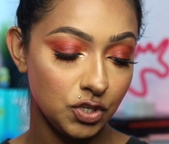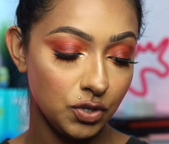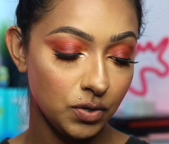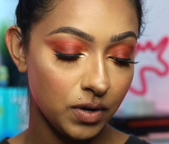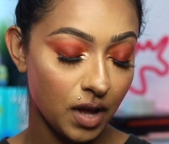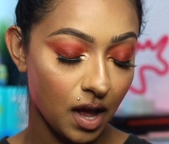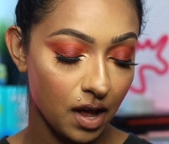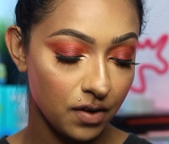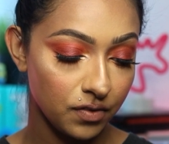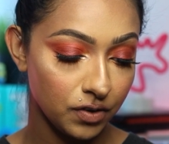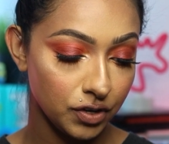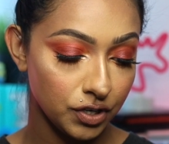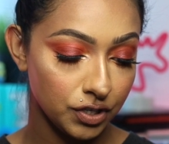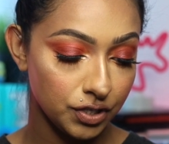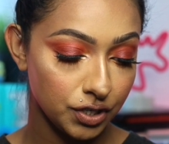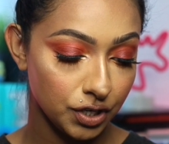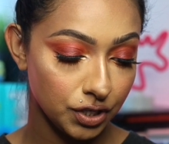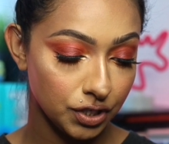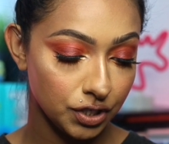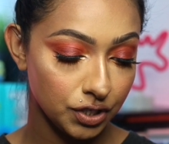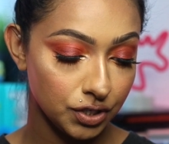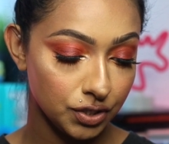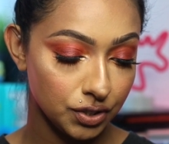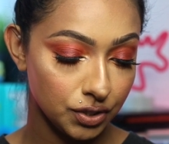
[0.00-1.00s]
to cover
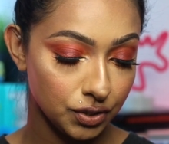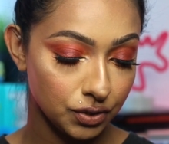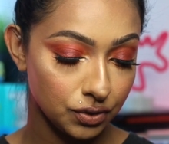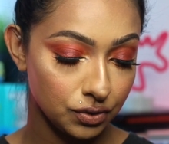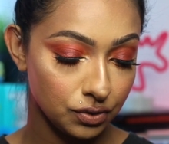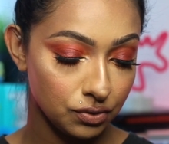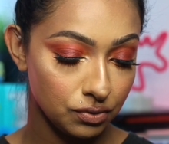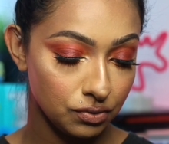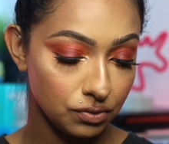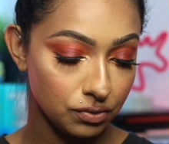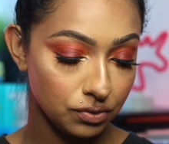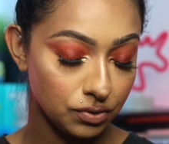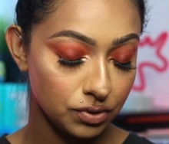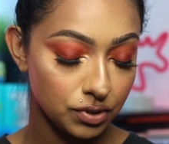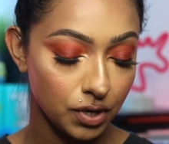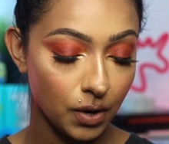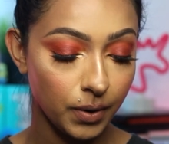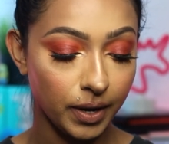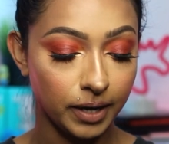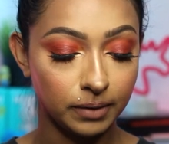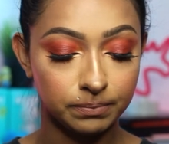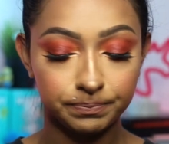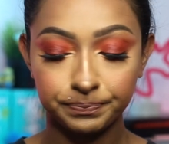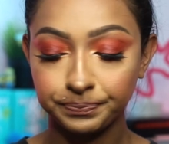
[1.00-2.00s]
dark circles.
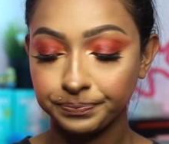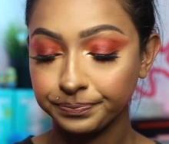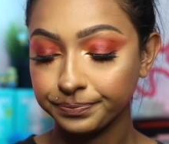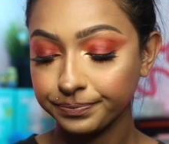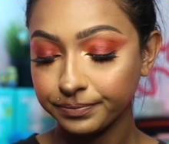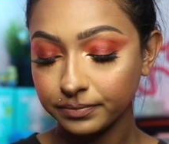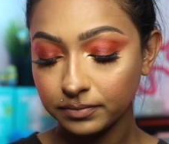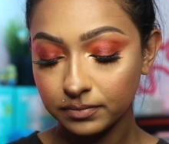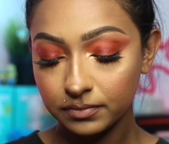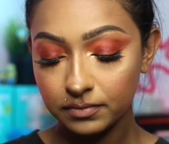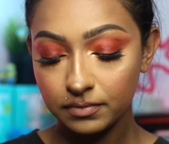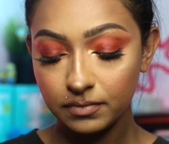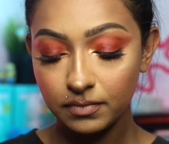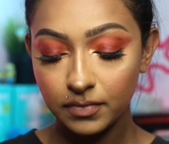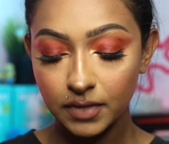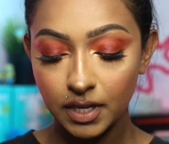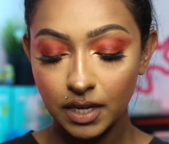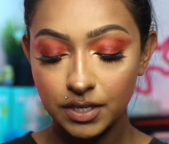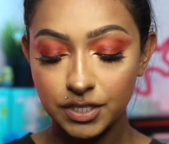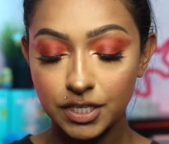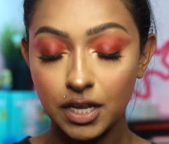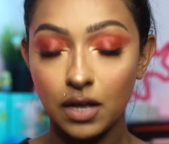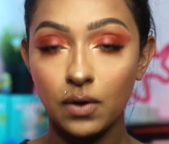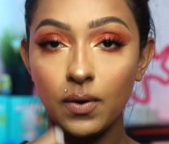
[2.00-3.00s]
Okay,
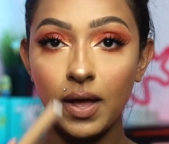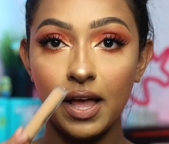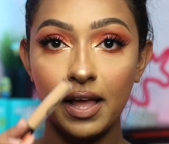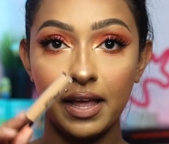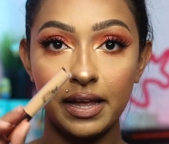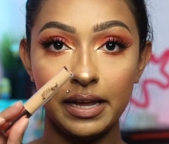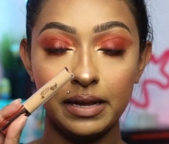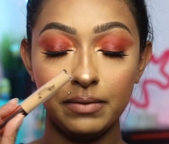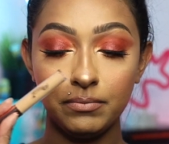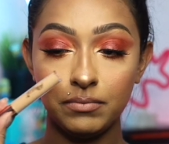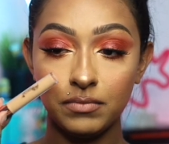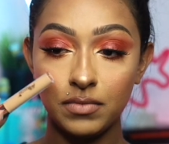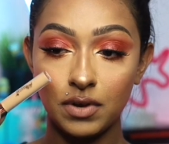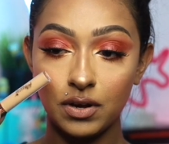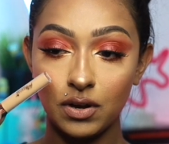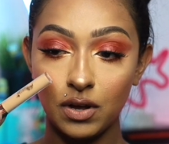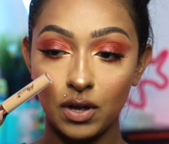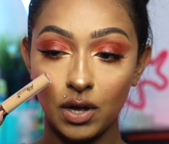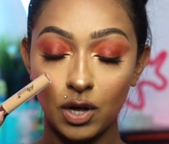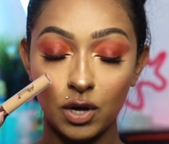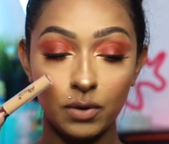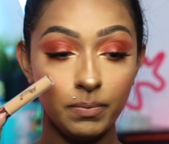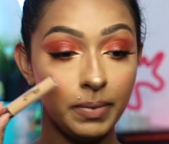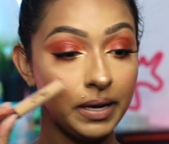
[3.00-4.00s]
so I'm
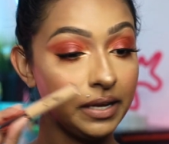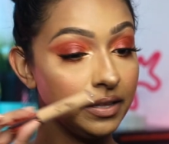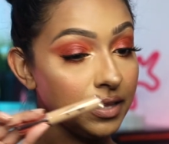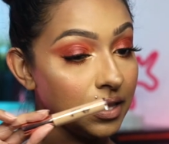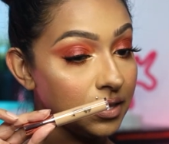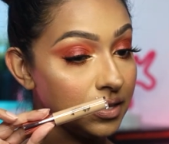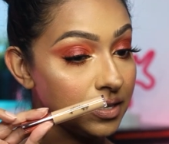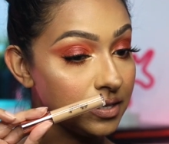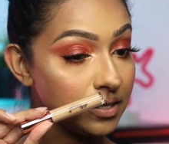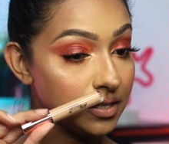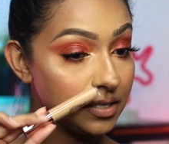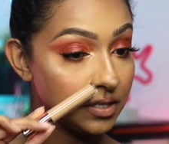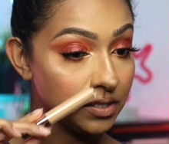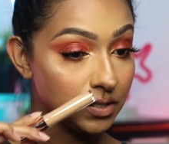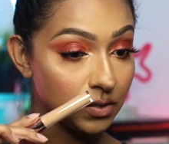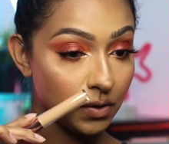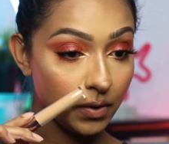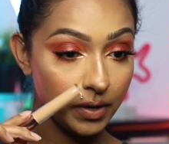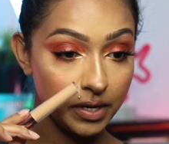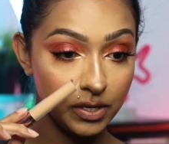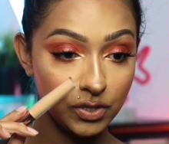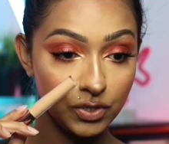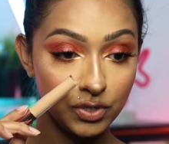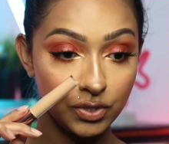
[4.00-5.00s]
hoping that this is
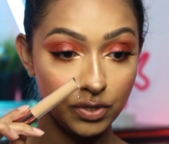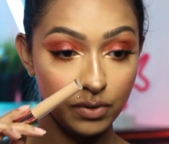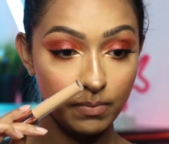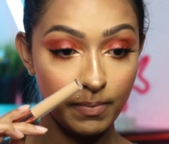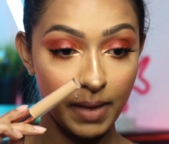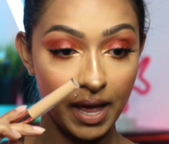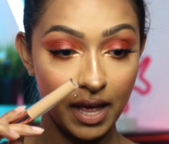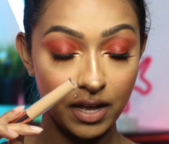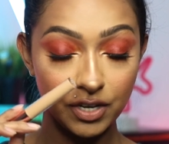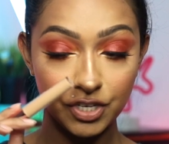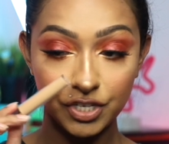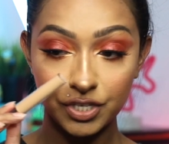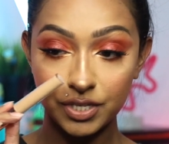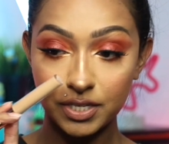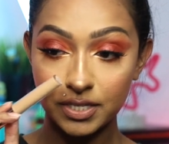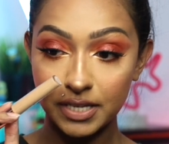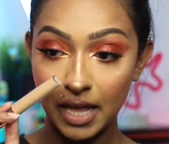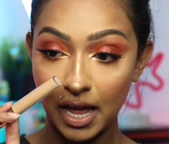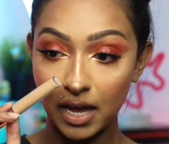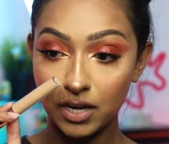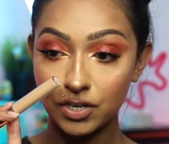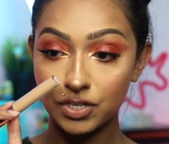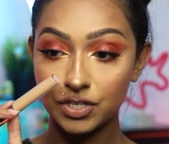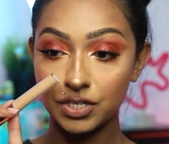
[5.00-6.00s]
going to match. This
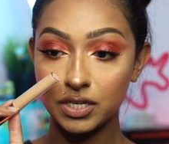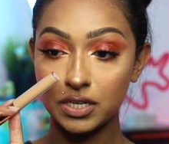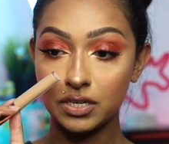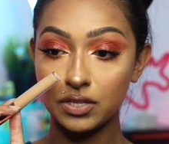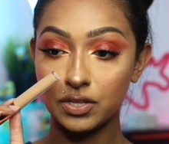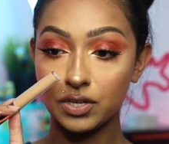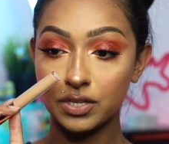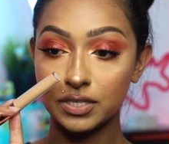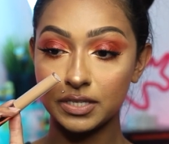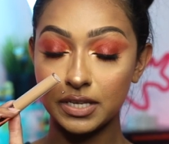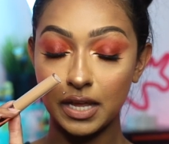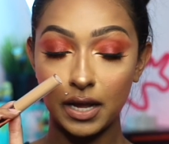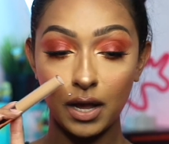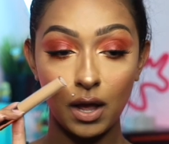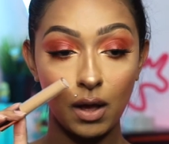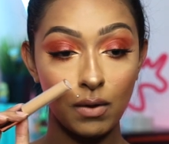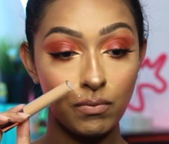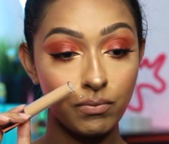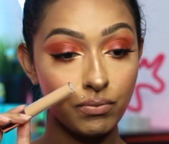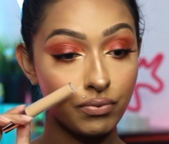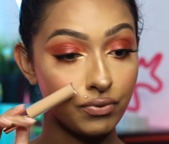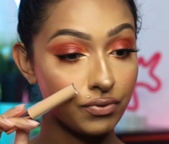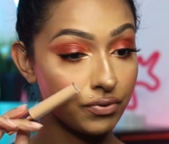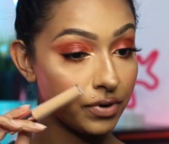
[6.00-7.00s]
actually looks like a
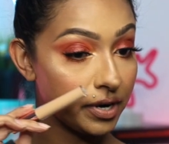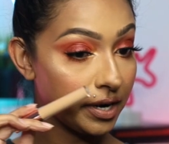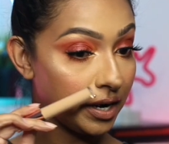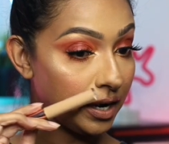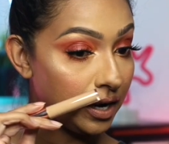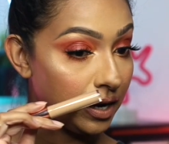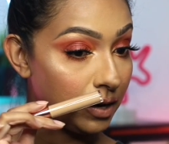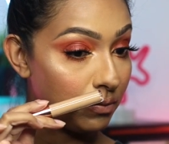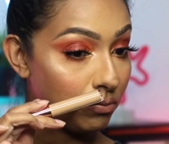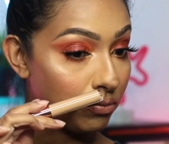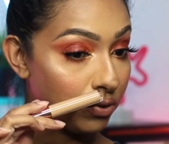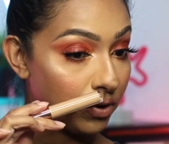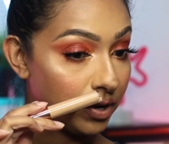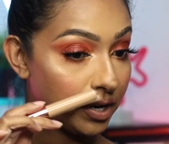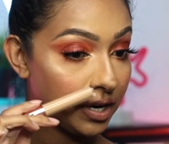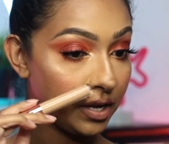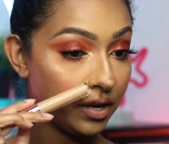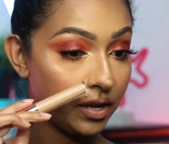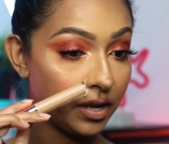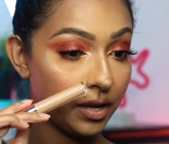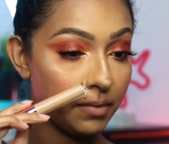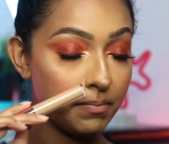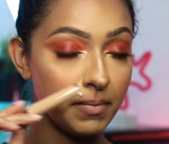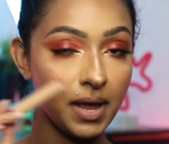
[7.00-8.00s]
pretty
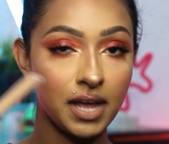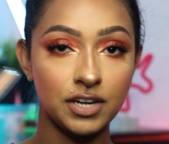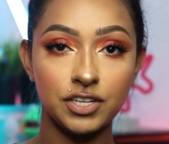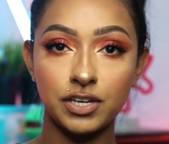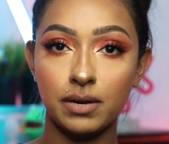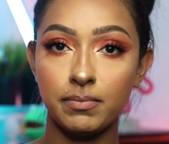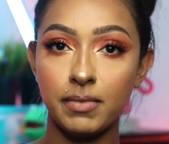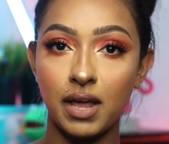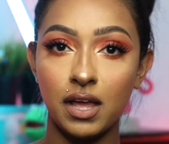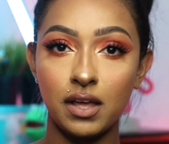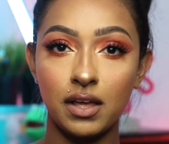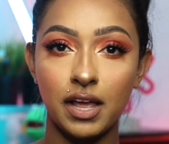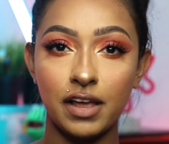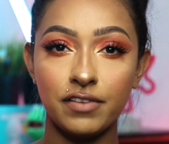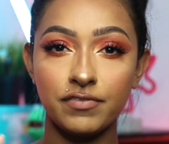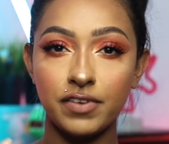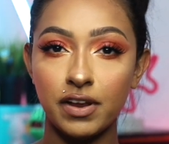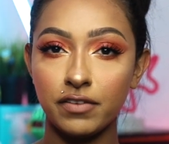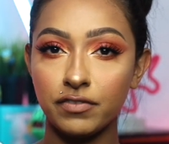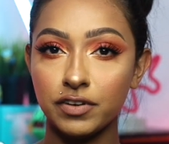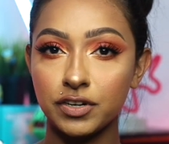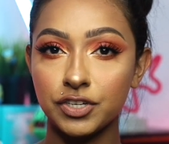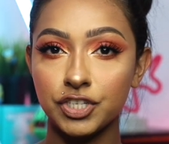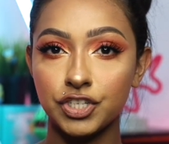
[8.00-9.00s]
good match. I've
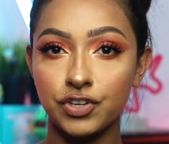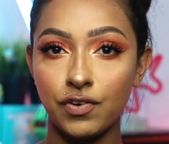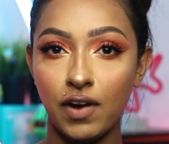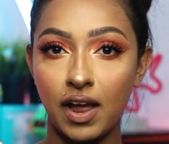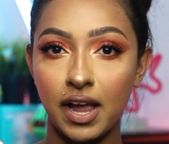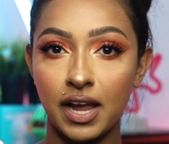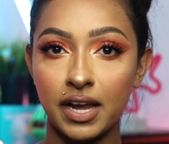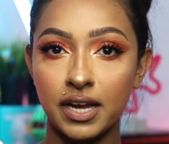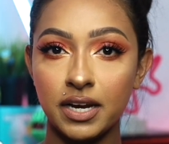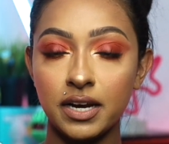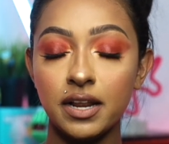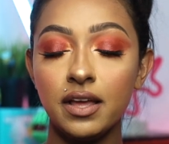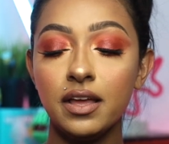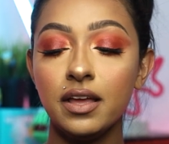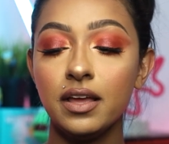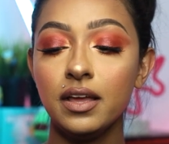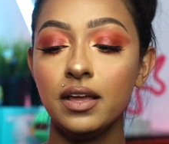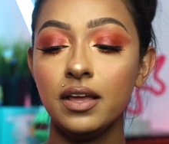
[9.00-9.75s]
never tried